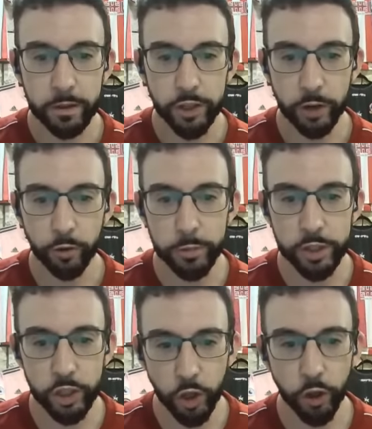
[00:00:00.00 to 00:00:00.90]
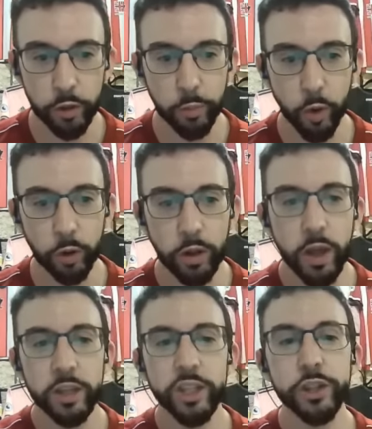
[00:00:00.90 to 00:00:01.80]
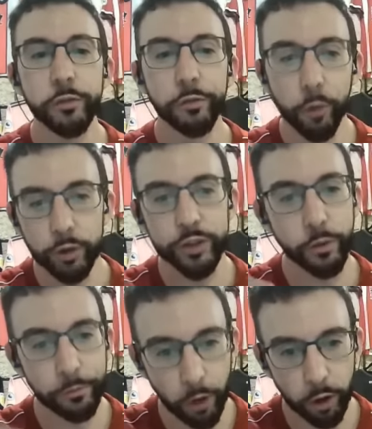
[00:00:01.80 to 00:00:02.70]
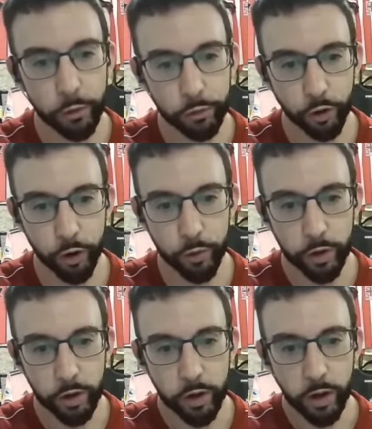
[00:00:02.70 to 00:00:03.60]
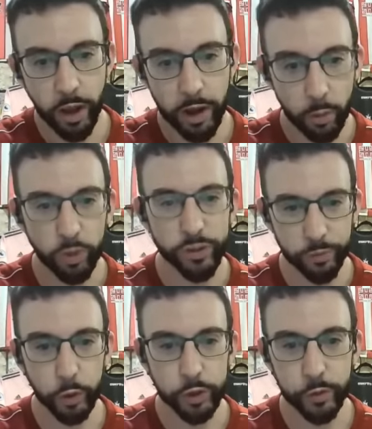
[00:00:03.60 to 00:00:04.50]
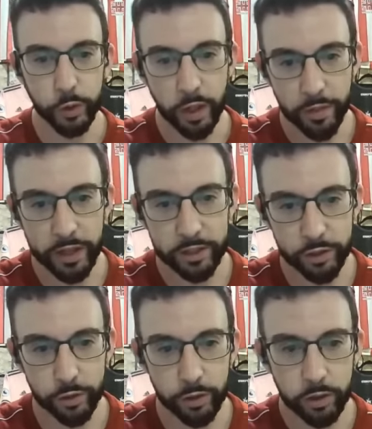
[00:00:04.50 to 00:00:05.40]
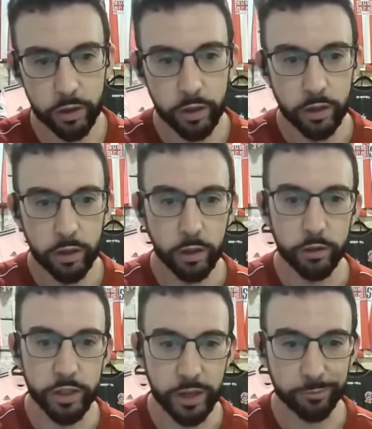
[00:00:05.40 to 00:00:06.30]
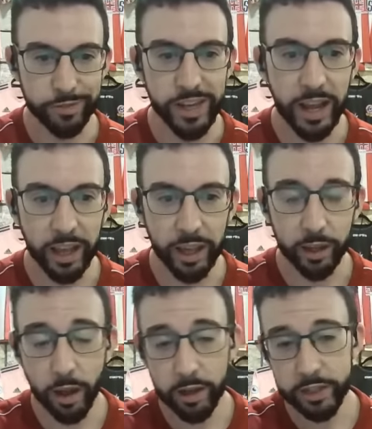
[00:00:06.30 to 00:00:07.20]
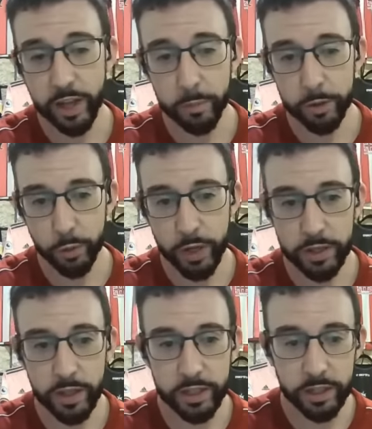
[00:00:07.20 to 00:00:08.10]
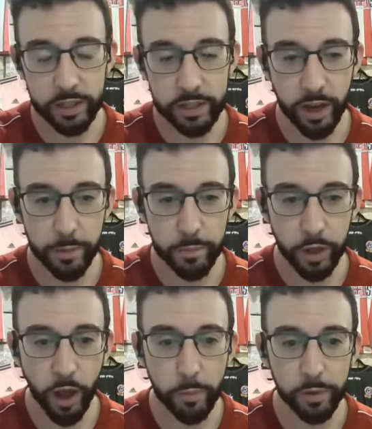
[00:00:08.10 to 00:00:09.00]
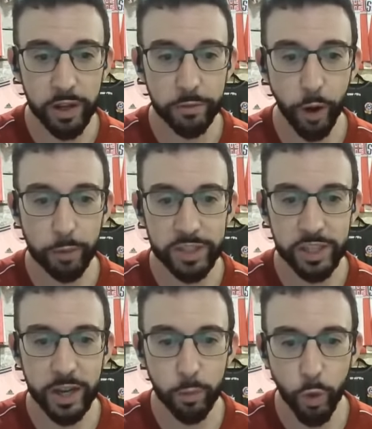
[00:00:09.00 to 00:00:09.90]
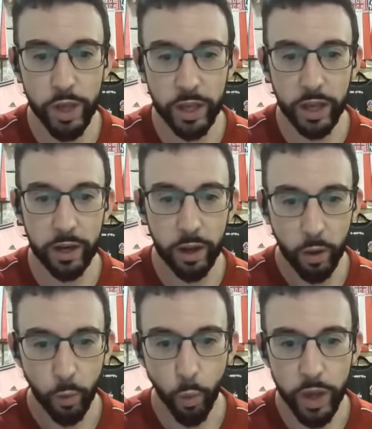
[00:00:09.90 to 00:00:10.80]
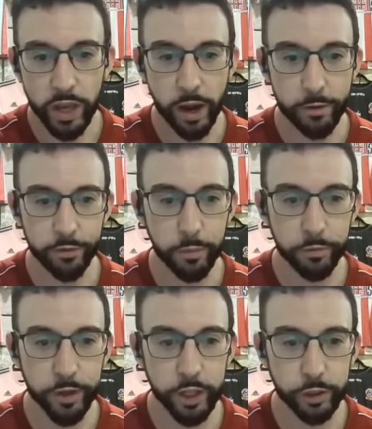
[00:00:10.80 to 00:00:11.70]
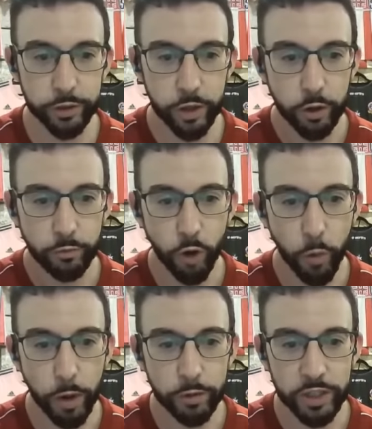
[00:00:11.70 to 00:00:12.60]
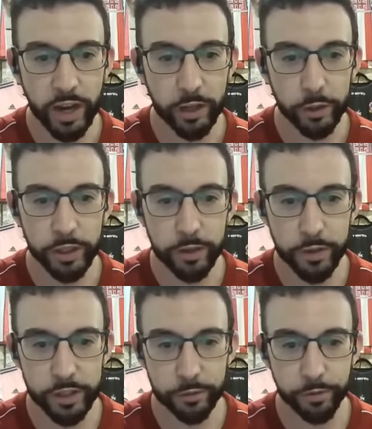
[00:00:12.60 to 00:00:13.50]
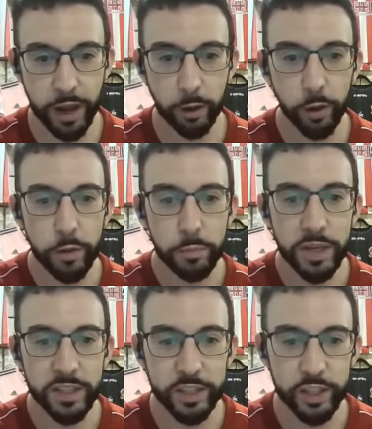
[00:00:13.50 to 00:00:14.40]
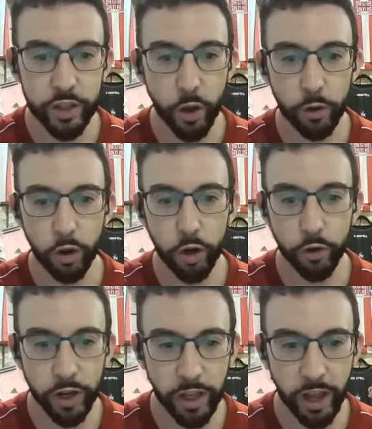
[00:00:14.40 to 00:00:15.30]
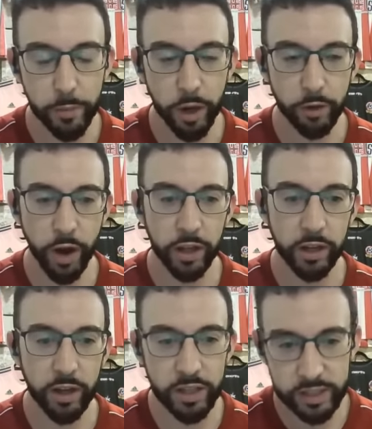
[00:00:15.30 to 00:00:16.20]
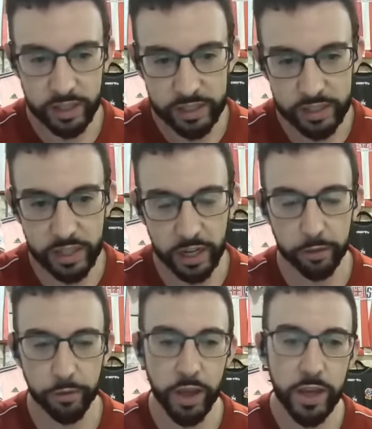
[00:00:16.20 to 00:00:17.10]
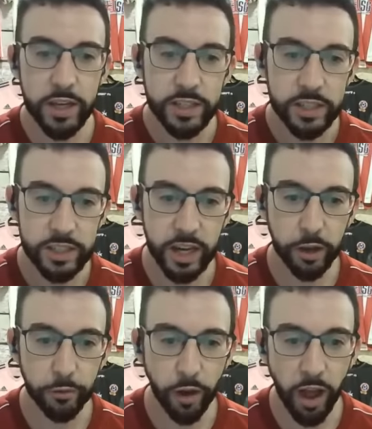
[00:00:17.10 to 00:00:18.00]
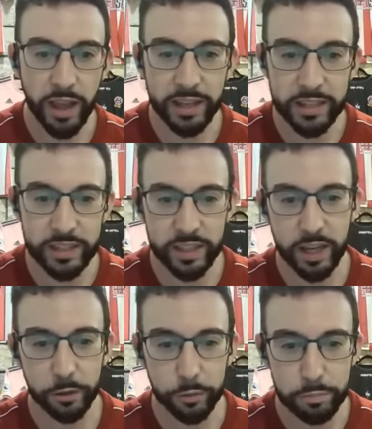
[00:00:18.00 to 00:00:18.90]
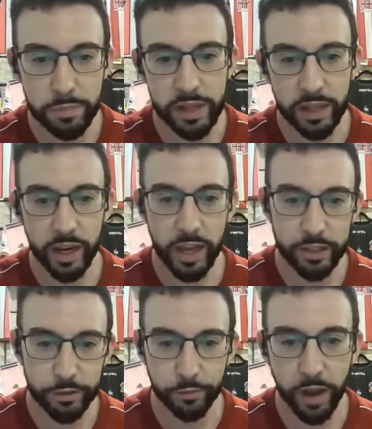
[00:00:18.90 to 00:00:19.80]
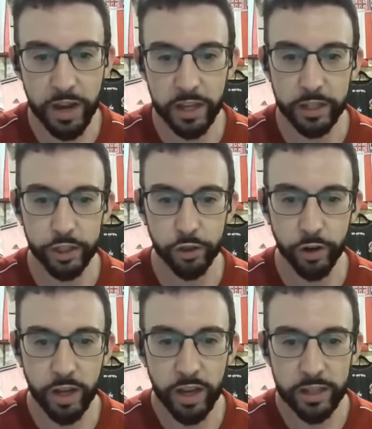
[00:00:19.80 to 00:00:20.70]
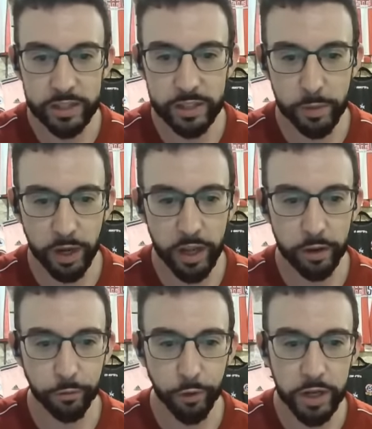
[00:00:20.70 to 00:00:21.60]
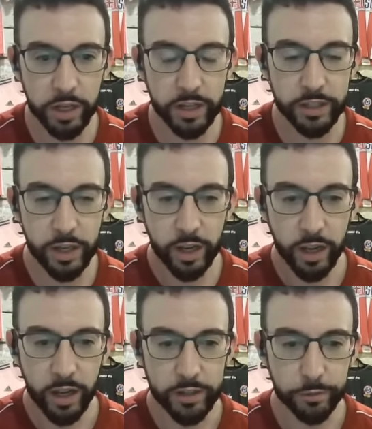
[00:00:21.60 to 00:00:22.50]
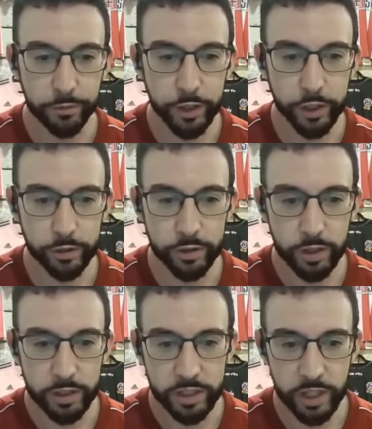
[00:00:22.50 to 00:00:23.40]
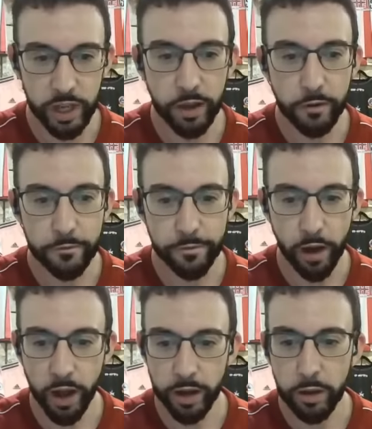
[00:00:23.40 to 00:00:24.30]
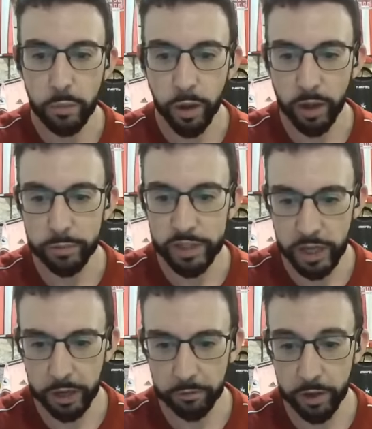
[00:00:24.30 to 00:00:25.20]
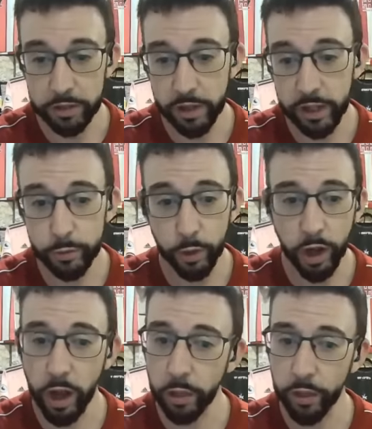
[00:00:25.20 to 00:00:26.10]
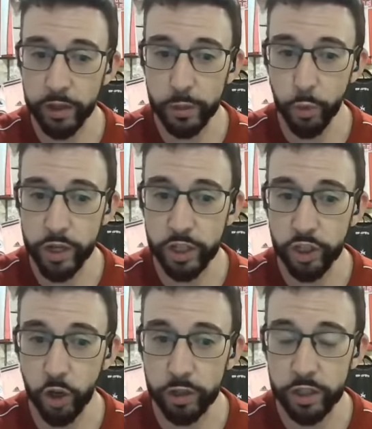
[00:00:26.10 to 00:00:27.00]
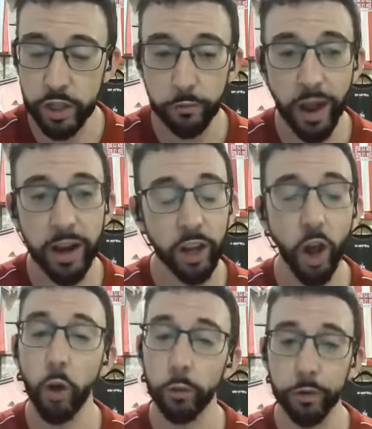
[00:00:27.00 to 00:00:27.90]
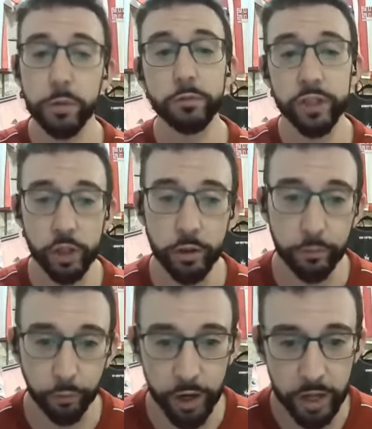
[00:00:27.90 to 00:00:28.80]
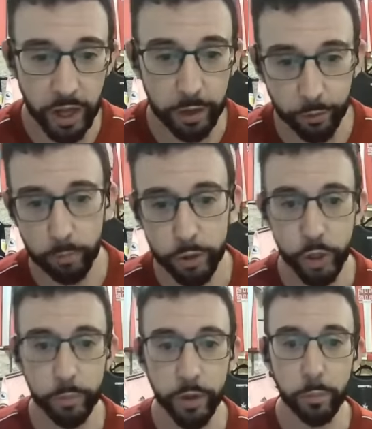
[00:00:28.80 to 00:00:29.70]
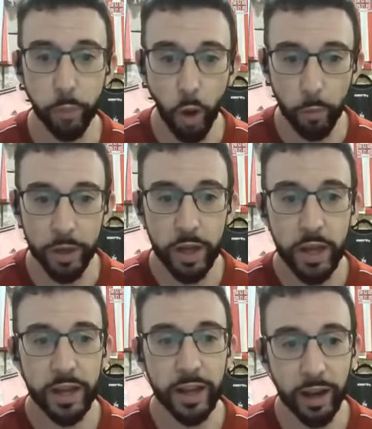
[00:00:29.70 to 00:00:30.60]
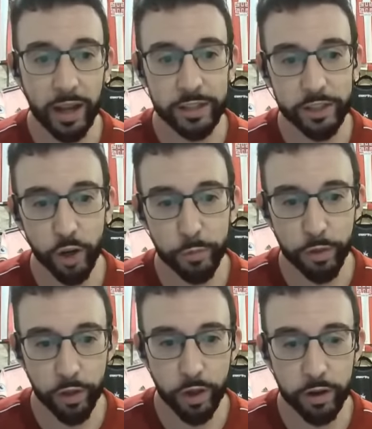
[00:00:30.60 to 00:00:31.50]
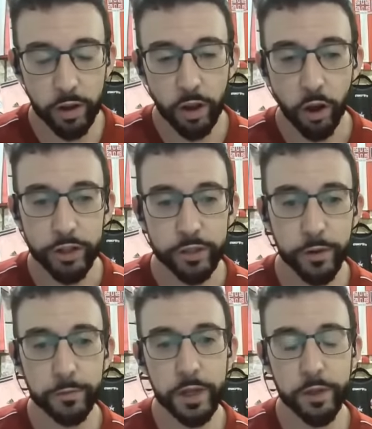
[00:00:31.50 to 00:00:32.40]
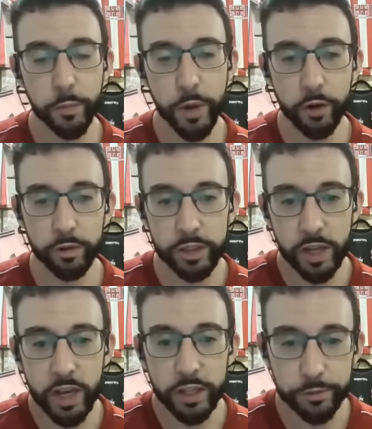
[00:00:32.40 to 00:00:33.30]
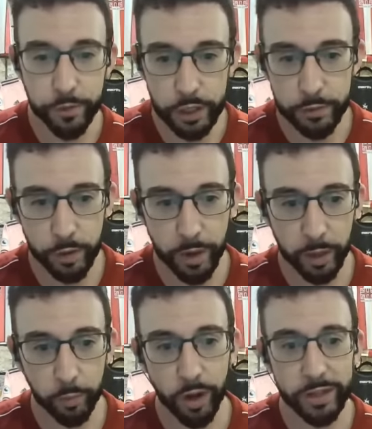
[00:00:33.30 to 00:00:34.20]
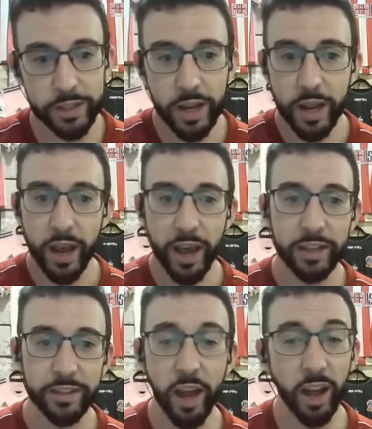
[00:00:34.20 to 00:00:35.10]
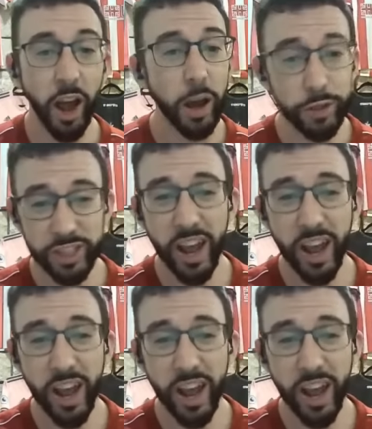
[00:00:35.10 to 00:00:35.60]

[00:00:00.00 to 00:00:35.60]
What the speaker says: Jack Robinson got the ball. Just the force of the follow-through. And it was forceful. And that saw Longstaff deck it. Carlos Saba tweeted this at the time. Can't believe what I'm seeing week in, week out from officials. Robbo's tackle given as a foul means it's no longer a game I recognise. Sick of it. Sick of highly skilled millionaires feigning injury and simulating free kicks as officials see it. Fine, but I'm sick of it. So that's what Carl thinks. Pretty strong stuff. And a goal from the resultant free kick from Trippier. Botman glanced home a third on his 50th appearance, his first for the Magpies. And I